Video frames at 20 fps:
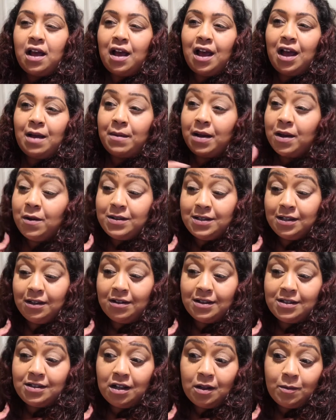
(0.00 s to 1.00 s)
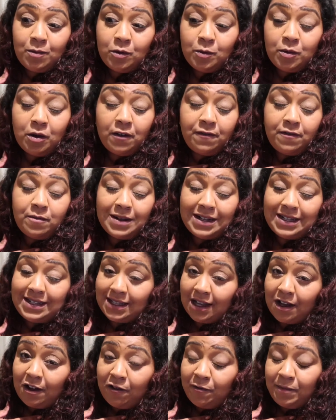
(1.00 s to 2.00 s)
Um, I also got a sample pot for
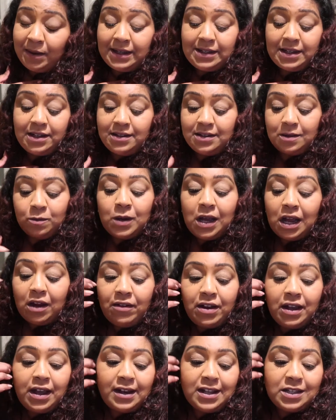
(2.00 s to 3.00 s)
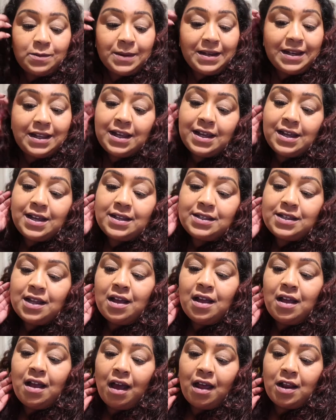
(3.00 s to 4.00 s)
myself because I used to wear it, and it's been years,
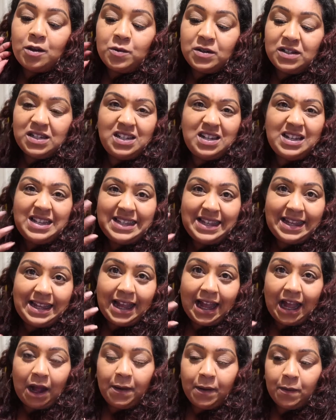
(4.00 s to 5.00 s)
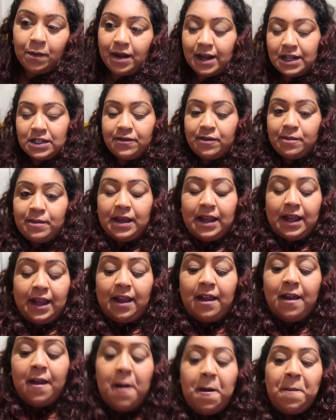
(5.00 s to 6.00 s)
I just wanted to see how it works for
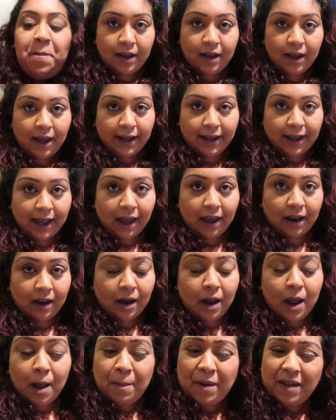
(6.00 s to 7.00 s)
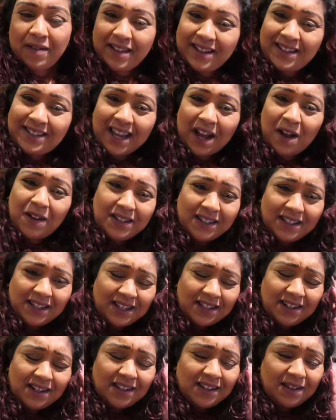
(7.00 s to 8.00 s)
me again. But the sales
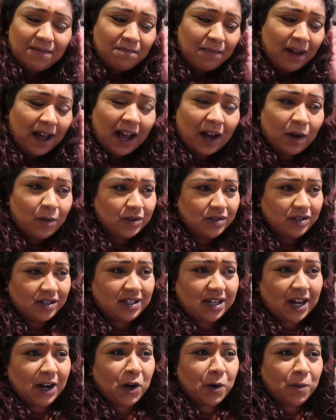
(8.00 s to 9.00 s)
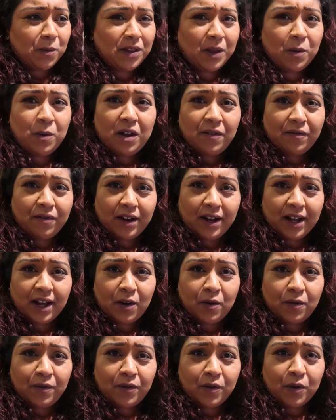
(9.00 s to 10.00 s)
assistants in MAC which is terrible. They weren't very
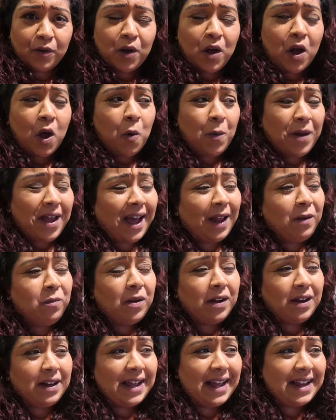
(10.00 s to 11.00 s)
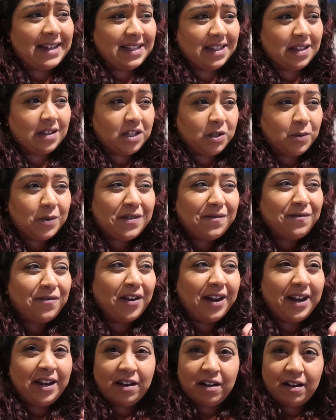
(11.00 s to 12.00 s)
helpful. We had one lady that, she wasn't
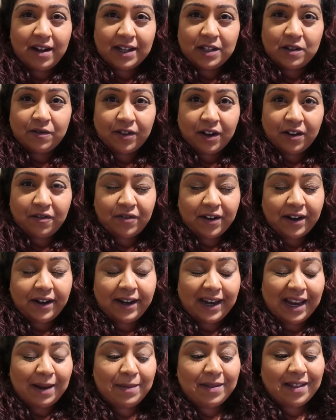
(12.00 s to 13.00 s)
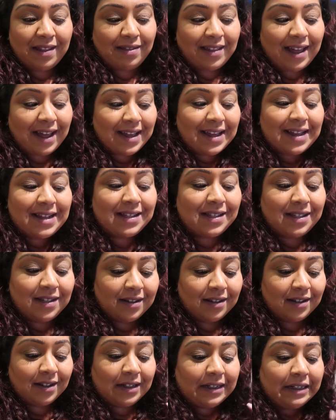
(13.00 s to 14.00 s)
very nice or very friendly, but then that is
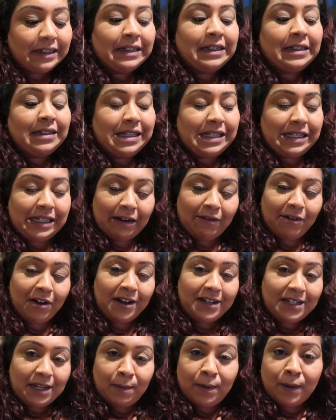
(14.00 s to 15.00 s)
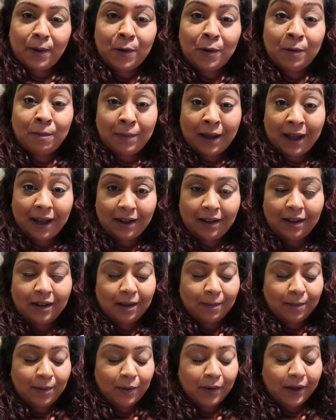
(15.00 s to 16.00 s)
stereotypical Mac
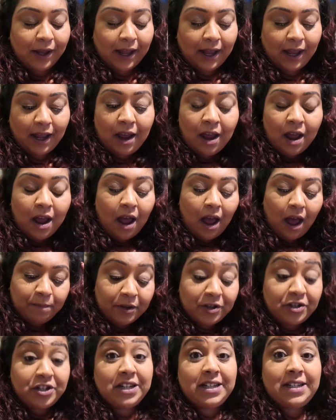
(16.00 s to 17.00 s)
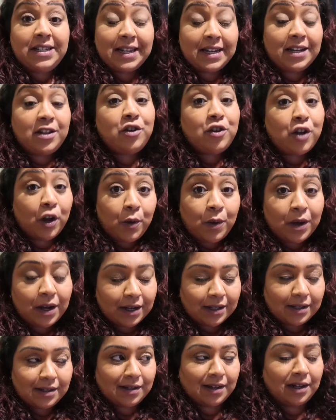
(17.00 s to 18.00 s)
employee, but she did know
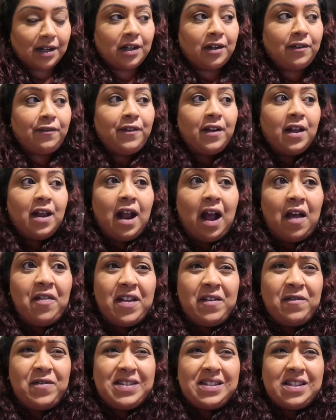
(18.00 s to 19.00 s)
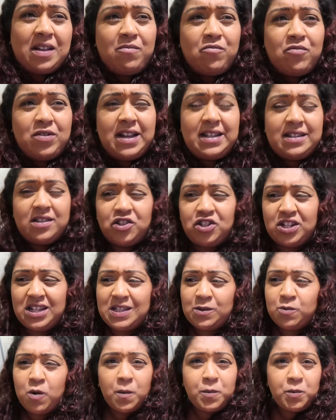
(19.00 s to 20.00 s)
her stuff. And then for some reason, she
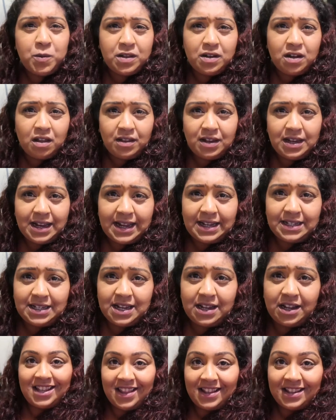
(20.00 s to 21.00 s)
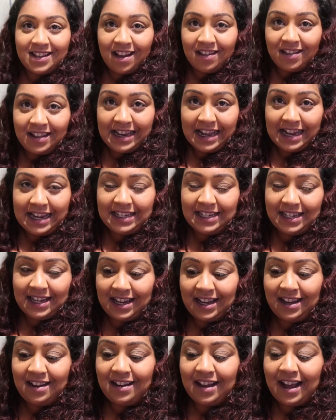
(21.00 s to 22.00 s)
swapped with another lady. So this other
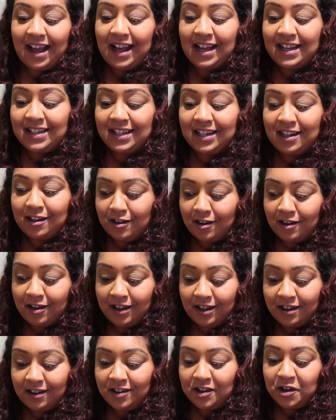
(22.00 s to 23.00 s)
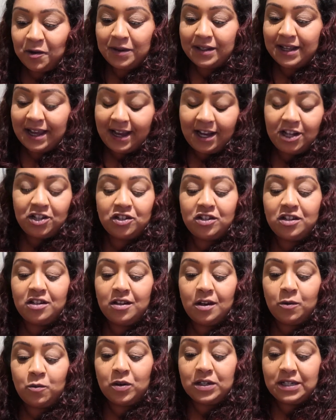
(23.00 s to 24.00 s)
lady had a client who was
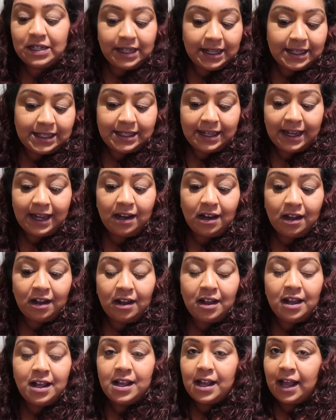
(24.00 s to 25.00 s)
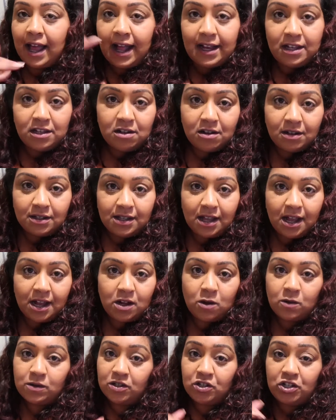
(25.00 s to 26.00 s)
Asian and wanted a concealer, had dark
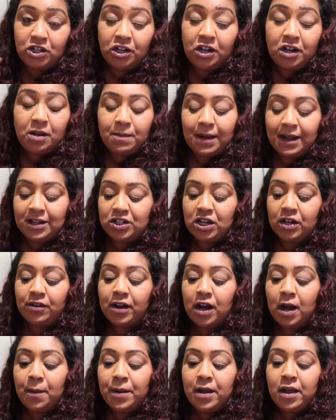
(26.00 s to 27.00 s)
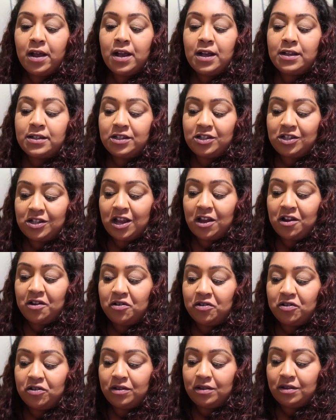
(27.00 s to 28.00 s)
circles, and she couldn't match her up.
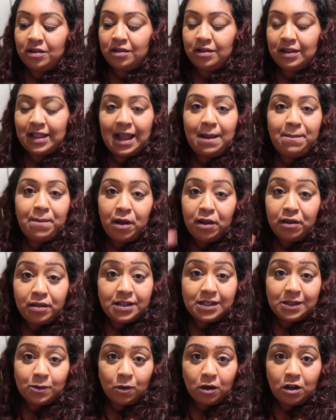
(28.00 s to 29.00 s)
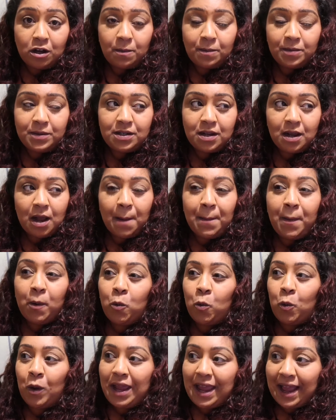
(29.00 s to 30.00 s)
So they both swapped, but
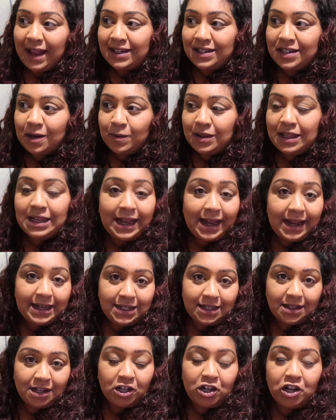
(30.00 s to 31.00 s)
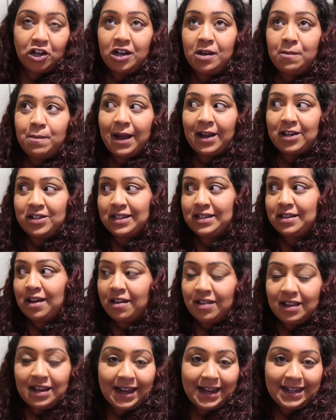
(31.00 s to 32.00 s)
we ended up with a lady that couldn't match this
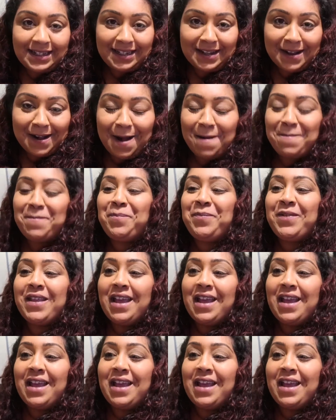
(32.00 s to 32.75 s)
other lady up,